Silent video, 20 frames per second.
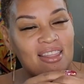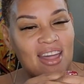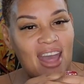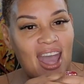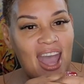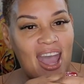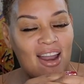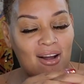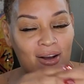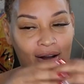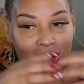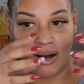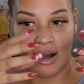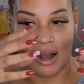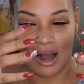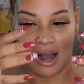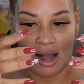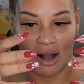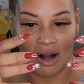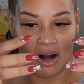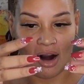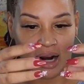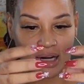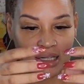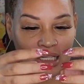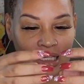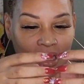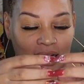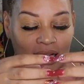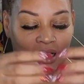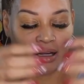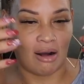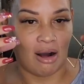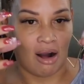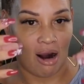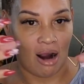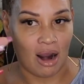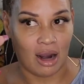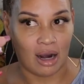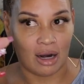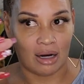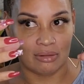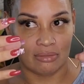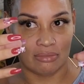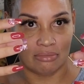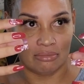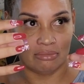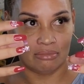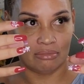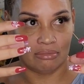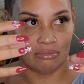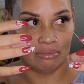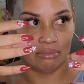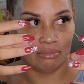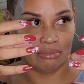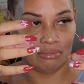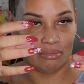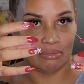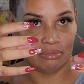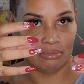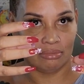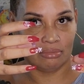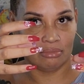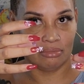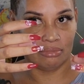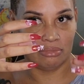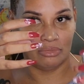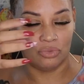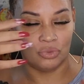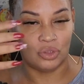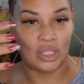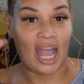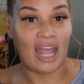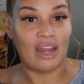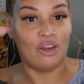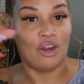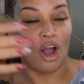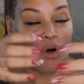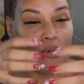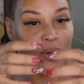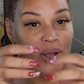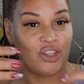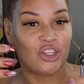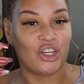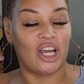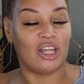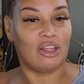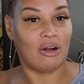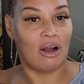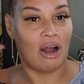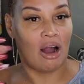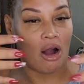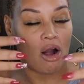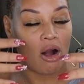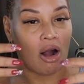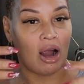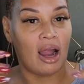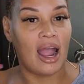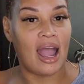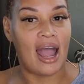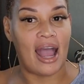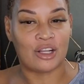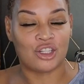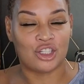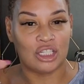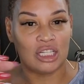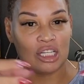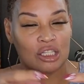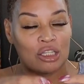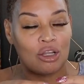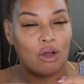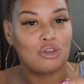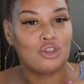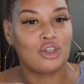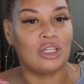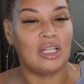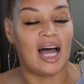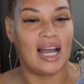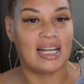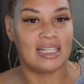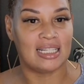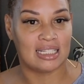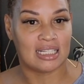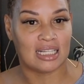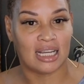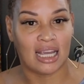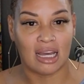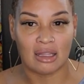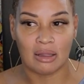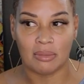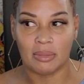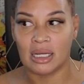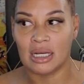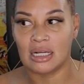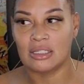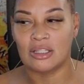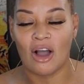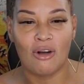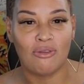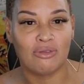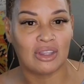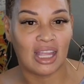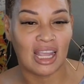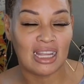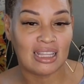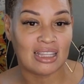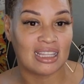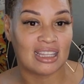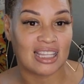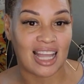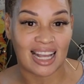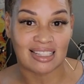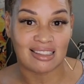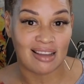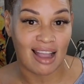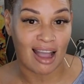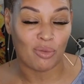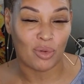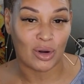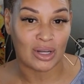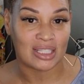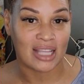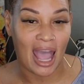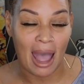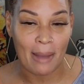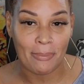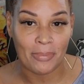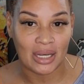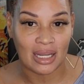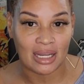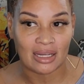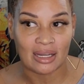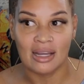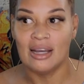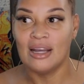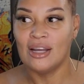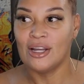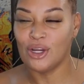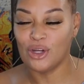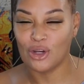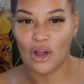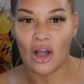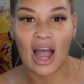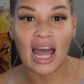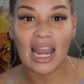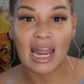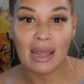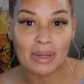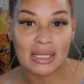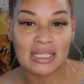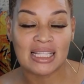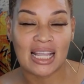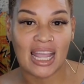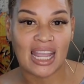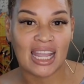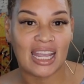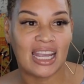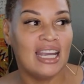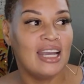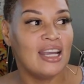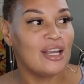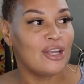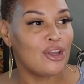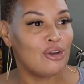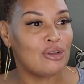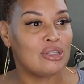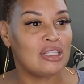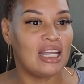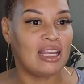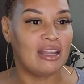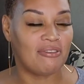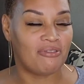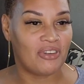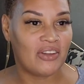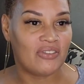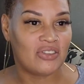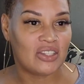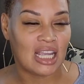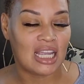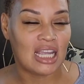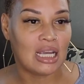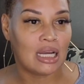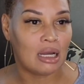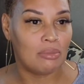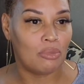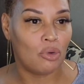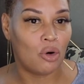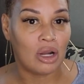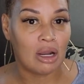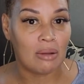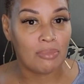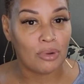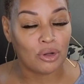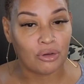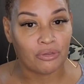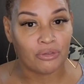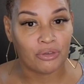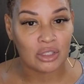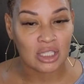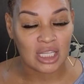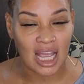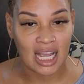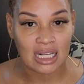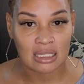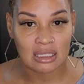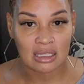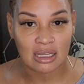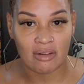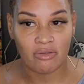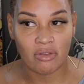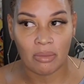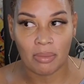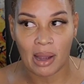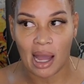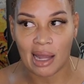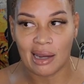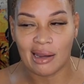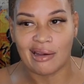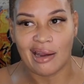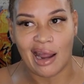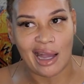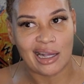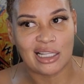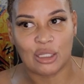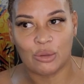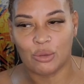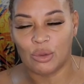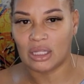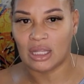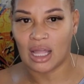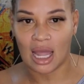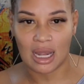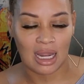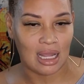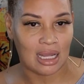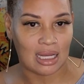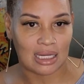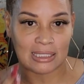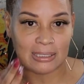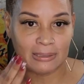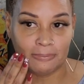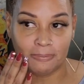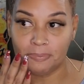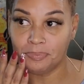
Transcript: that uh, are to are that know each other are, are, actually socializing together because don't think that that's not what's happening. You know how they be saying you sending 15 good morning beautiful texts to everybody? That's what that is.